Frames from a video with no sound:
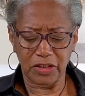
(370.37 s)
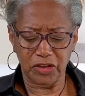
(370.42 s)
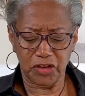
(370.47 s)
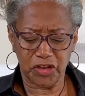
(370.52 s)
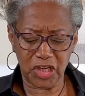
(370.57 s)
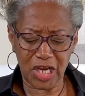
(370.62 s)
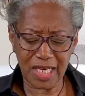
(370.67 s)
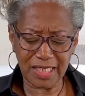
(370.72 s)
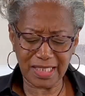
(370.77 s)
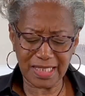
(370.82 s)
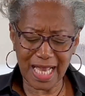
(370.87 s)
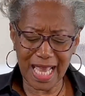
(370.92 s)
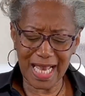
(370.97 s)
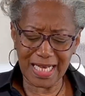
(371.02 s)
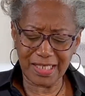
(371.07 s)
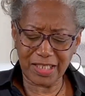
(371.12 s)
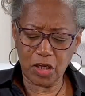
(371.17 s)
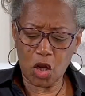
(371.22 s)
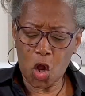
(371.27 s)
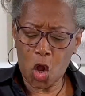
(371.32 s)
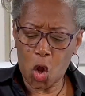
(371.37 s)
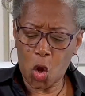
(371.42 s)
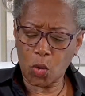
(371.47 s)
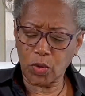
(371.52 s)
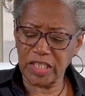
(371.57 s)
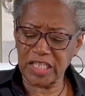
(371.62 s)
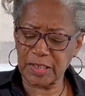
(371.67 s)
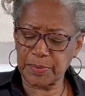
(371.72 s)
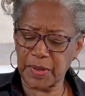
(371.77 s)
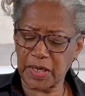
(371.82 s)
Just as the
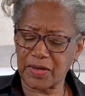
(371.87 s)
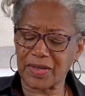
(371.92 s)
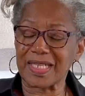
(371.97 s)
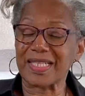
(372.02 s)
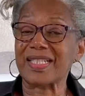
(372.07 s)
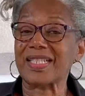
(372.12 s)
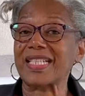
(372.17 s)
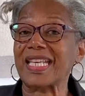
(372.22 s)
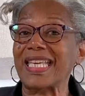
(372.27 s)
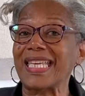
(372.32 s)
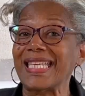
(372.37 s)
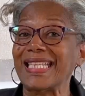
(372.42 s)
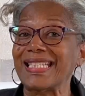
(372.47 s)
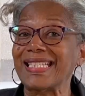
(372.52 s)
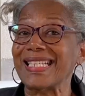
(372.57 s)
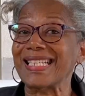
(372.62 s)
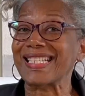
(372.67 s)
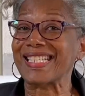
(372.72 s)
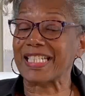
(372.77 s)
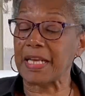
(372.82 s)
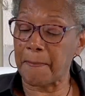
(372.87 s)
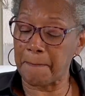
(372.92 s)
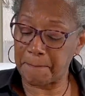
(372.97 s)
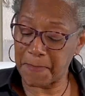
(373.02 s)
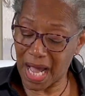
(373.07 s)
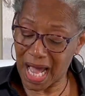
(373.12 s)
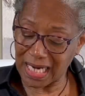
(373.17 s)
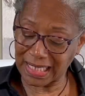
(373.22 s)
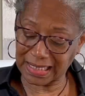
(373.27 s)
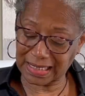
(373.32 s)
Holy Spirit is seen
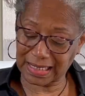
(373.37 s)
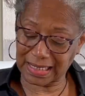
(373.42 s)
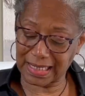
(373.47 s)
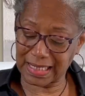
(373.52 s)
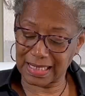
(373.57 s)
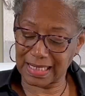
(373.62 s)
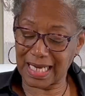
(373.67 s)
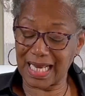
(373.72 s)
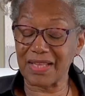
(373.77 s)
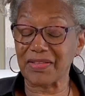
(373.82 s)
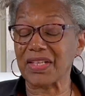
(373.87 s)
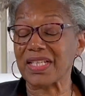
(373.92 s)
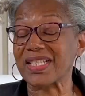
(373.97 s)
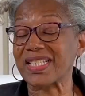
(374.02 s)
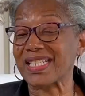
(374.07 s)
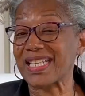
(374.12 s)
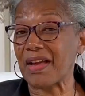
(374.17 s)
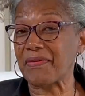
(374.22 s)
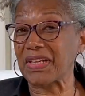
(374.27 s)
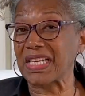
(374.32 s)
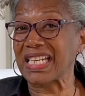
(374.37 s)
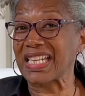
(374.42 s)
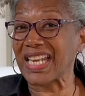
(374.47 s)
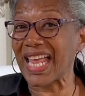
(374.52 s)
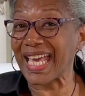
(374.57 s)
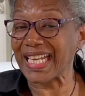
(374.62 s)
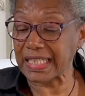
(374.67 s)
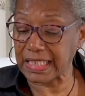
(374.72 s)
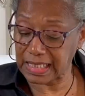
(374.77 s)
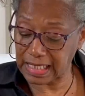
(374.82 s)
symbolically in the seven
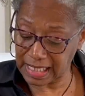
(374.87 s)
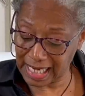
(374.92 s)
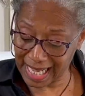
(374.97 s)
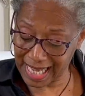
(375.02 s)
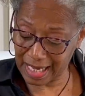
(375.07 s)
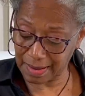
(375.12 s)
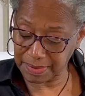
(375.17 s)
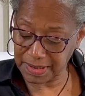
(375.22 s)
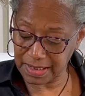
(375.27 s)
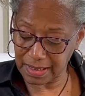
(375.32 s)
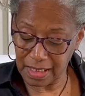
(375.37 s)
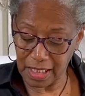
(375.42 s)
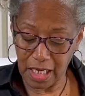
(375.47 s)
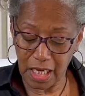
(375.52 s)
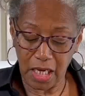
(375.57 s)
lighted lamps,